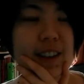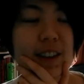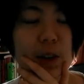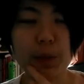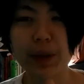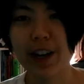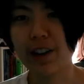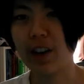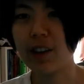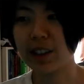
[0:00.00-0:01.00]
or being an
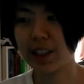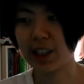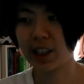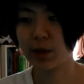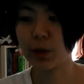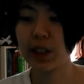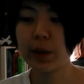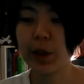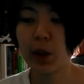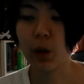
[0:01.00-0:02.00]
artist really
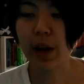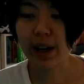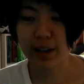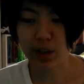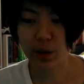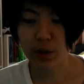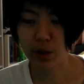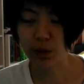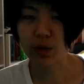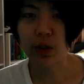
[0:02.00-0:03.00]
requires you
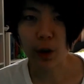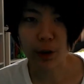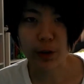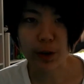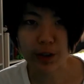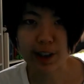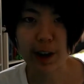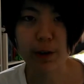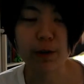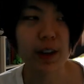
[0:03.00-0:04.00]
to know
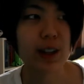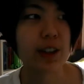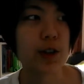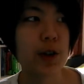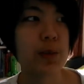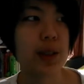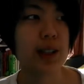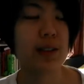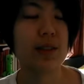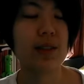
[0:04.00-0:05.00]
yourself. And I don't
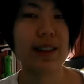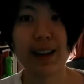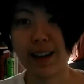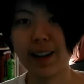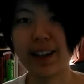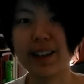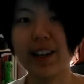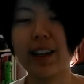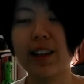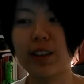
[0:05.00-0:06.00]
mean, yeah, like I
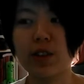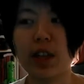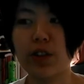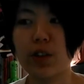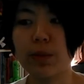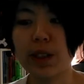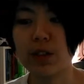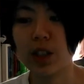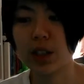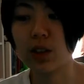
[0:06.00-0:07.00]
said, I don't mean
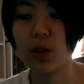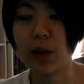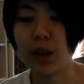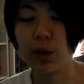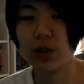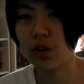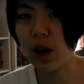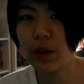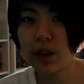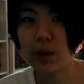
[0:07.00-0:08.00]
just knowing what
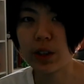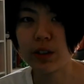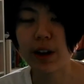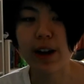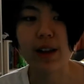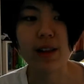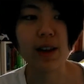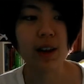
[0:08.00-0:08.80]
genre you want to write in.